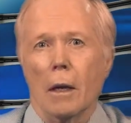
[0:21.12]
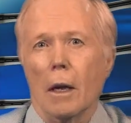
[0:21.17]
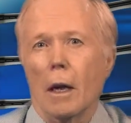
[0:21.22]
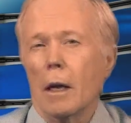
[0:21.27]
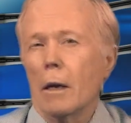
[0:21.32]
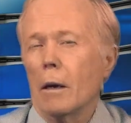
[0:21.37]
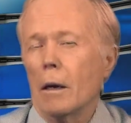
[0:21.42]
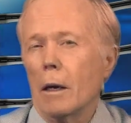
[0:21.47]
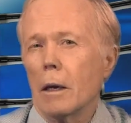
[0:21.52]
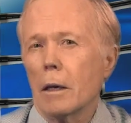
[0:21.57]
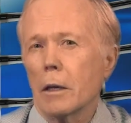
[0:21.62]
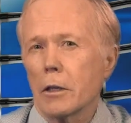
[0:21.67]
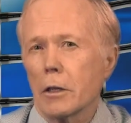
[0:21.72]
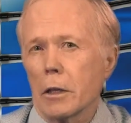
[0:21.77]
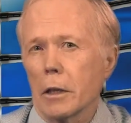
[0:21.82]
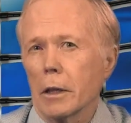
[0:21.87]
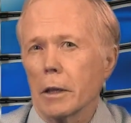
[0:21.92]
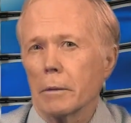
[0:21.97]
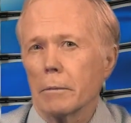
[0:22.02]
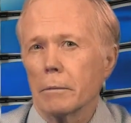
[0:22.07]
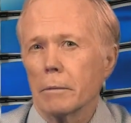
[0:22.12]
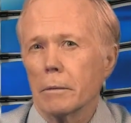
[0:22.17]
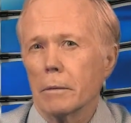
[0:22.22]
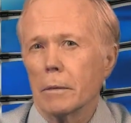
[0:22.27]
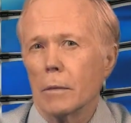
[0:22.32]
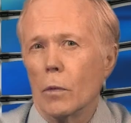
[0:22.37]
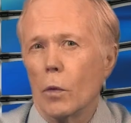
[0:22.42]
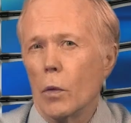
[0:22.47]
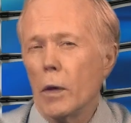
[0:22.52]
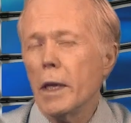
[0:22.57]
And honestly,
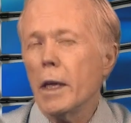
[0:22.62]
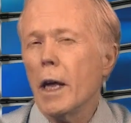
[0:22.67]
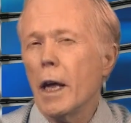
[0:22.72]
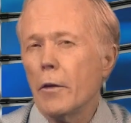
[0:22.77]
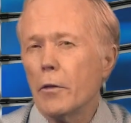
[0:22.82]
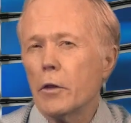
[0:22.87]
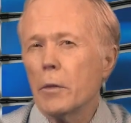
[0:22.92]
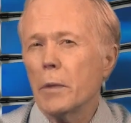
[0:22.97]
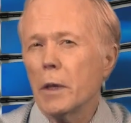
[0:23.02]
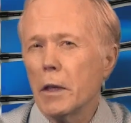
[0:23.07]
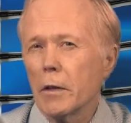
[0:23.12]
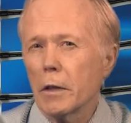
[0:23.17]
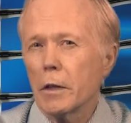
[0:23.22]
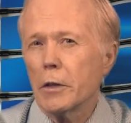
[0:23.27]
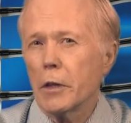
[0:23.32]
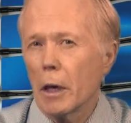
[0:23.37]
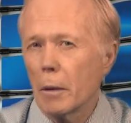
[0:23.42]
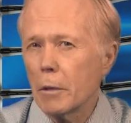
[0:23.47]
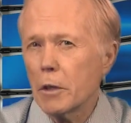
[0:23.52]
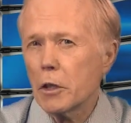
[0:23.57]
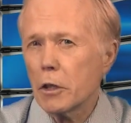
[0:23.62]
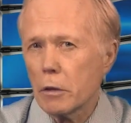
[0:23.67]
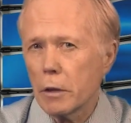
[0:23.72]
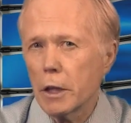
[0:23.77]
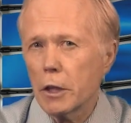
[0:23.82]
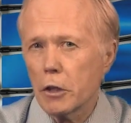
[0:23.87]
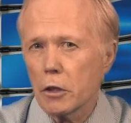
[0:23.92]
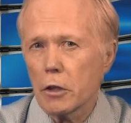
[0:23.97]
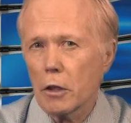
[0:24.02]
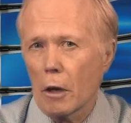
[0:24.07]
we have to be the dumbest
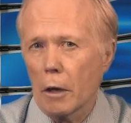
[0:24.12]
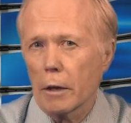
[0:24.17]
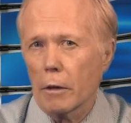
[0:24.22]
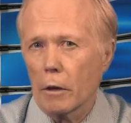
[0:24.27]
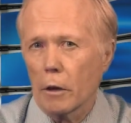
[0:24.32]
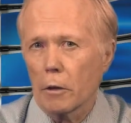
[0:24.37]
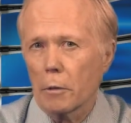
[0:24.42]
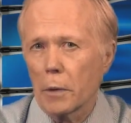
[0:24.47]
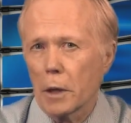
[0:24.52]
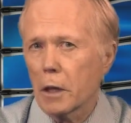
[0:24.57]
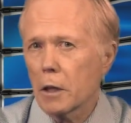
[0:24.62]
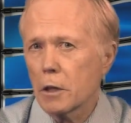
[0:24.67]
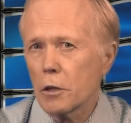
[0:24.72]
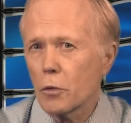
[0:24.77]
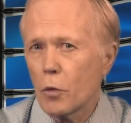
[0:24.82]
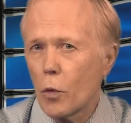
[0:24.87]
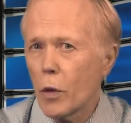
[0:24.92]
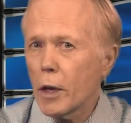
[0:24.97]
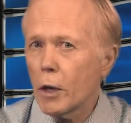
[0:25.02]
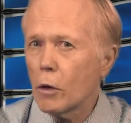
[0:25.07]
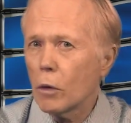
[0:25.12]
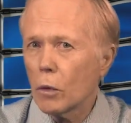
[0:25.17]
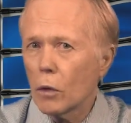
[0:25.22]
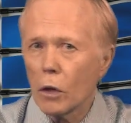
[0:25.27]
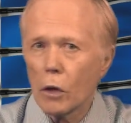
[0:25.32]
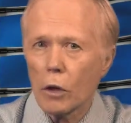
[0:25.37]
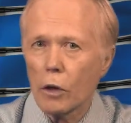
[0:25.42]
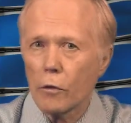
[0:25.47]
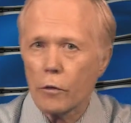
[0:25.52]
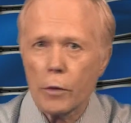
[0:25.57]
creatures on earth because we don't
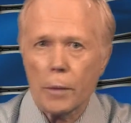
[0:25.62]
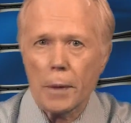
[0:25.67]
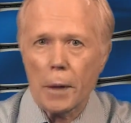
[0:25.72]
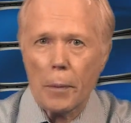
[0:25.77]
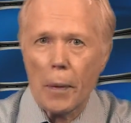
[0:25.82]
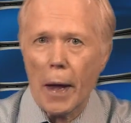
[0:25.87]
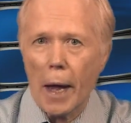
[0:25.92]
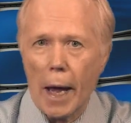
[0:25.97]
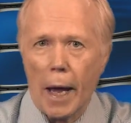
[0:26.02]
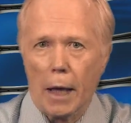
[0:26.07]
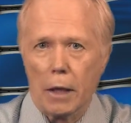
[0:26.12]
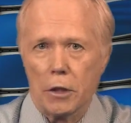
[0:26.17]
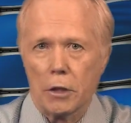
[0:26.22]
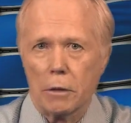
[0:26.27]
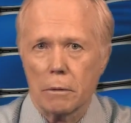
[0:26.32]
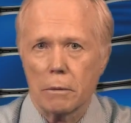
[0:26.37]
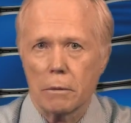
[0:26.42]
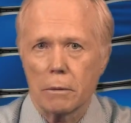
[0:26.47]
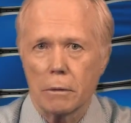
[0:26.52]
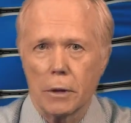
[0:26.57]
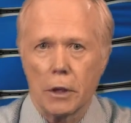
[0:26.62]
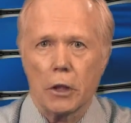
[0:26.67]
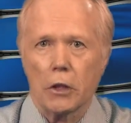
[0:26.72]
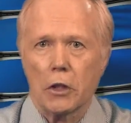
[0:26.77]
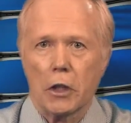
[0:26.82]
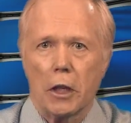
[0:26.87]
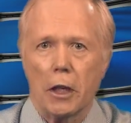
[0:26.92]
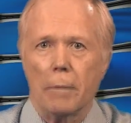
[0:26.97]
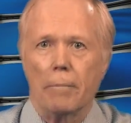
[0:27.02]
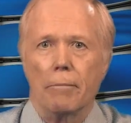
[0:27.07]
learn from the past. We
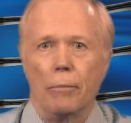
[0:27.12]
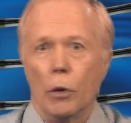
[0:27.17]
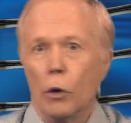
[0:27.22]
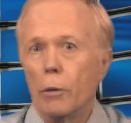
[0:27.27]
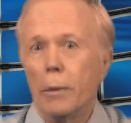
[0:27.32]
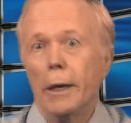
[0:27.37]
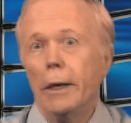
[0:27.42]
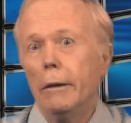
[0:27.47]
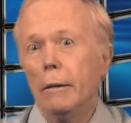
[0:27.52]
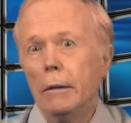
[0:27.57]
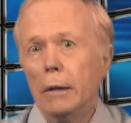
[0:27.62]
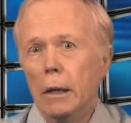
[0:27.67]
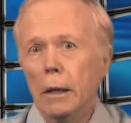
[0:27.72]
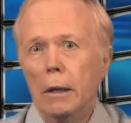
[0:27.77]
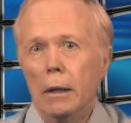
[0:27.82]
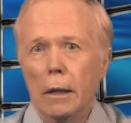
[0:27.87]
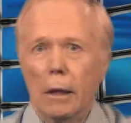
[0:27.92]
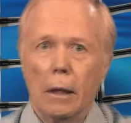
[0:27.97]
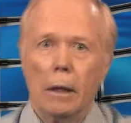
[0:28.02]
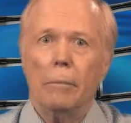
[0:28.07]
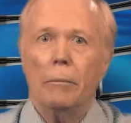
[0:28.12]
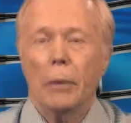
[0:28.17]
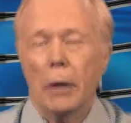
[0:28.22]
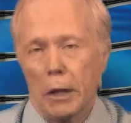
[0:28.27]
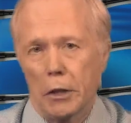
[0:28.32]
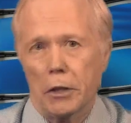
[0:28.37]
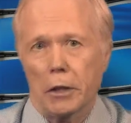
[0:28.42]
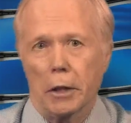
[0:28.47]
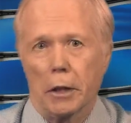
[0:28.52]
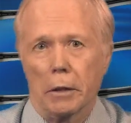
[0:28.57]
just keep booming and
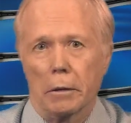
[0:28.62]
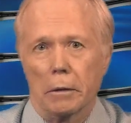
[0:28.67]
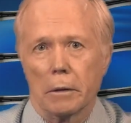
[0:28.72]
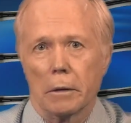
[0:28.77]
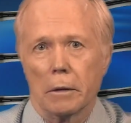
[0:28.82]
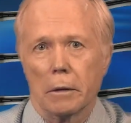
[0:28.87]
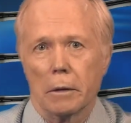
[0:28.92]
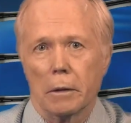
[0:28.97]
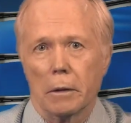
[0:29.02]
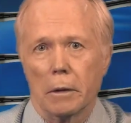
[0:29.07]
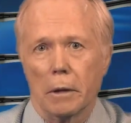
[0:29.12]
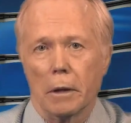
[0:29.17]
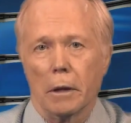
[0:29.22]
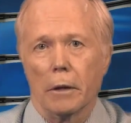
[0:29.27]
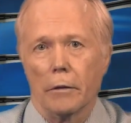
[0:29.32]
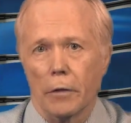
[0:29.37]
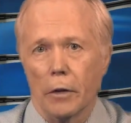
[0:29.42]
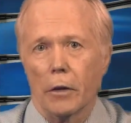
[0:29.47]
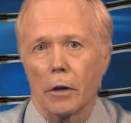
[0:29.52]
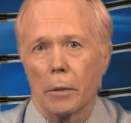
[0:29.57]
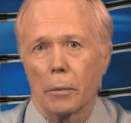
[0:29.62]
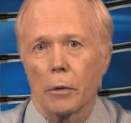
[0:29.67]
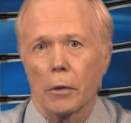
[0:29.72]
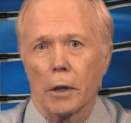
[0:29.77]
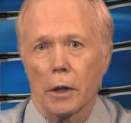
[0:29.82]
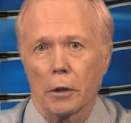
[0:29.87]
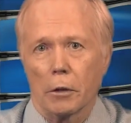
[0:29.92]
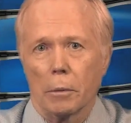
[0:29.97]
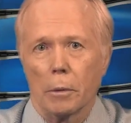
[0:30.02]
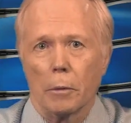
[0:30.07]
busting in a very
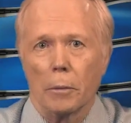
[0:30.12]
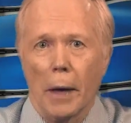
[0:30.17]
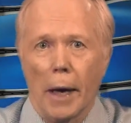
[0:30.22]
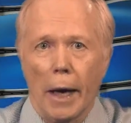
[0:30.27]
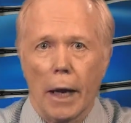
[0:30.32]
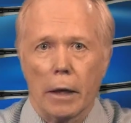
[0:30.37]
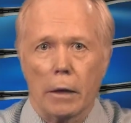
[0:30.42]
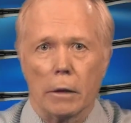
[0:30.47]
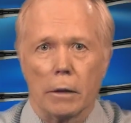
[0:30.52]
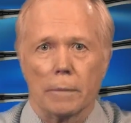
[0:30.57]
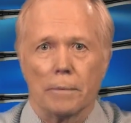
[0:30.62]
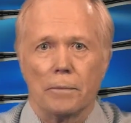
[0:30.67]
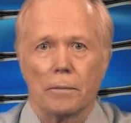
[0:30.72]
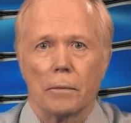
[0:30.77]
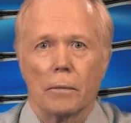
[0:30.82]
predictable pattern.